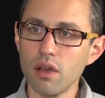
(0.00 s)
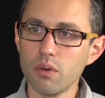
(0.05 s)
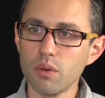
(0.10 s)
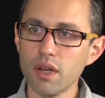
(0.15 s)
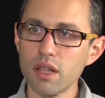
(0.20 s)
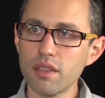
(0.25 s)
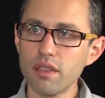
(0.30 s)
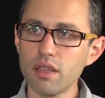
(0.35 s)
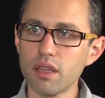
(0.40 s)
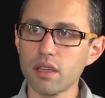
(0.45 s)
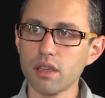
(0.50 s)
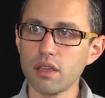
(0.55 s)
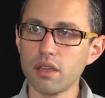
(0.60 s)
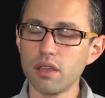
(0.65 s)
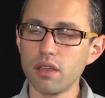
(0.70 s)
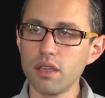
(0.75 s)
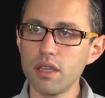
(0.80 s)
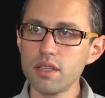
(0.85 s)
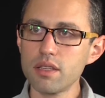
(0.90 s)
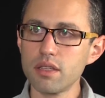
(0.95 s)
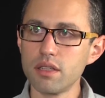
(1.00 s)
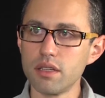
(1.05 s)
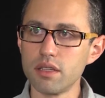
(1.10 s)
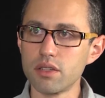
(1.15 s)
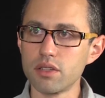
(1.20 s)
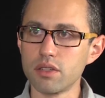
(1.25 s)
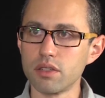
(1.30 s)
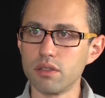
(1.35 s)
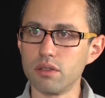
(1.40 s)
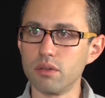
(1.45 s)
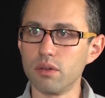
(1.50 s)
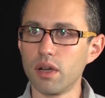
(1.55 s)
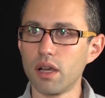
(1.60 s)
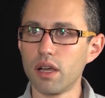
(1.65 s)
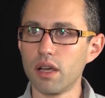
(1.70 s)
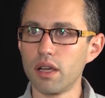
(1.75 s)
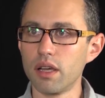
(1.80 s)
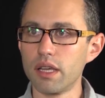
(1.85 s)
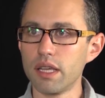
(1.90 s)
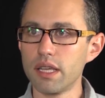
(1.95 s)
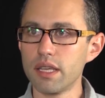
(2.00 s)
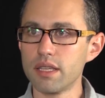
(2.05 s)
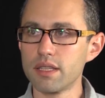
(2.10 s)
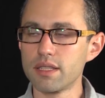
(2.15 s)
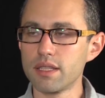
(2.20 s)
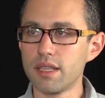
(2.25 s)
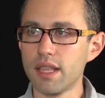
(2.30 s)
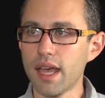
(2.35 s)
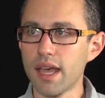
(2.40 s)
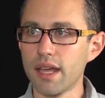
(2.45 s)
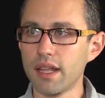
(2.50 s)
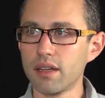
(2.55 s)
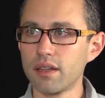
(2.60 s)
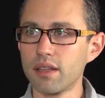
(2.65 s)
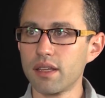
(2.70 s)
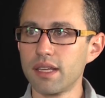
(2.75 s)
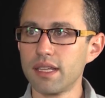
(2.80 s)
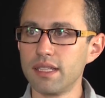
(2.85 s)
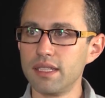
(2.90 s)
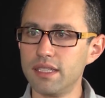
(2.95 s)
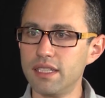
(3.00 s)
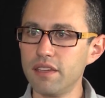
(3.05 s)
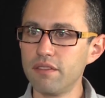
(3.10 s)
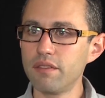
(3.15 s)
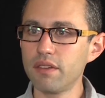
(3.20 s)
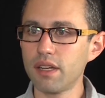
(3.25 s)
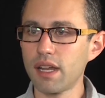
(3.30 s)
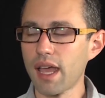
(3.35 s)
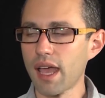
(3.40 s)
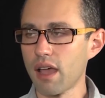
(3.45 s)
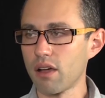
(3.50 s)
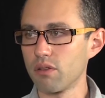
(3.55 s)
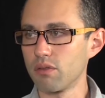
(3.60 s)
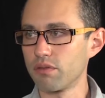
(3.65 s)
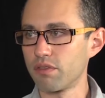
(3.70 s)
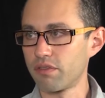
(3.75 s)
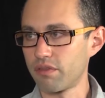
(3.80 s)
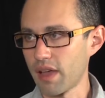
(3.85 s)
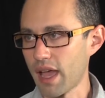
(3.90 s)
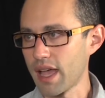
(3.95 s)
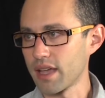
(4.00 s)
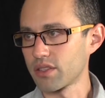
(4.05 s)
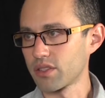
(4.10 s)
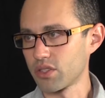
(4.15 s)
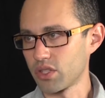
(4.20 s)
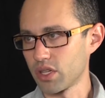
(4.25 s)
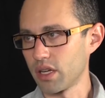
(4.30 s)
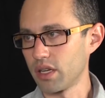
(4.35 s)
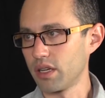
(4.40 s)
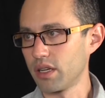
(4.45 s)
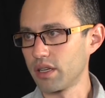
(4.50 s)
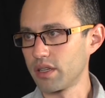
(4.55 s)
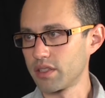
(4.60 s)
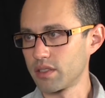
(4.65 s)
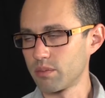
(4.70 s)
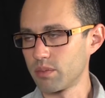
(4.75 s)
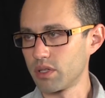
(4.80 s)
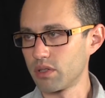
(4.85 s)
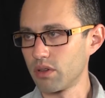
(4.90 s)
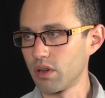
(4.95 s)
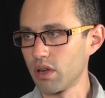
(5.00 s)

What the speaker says: What I think is an issue is that given how fast China has been